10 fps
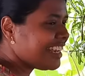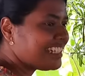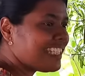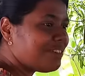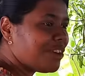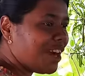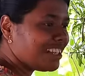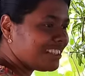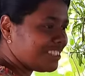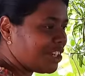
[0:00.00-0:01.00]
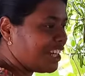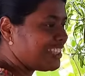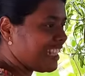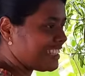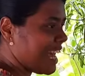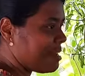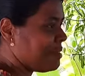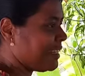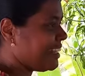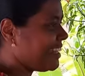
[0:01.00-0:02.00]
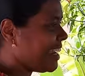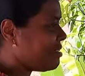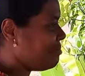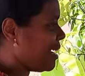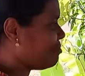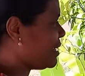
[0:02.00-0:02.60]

days have gone, not just diabetic and blood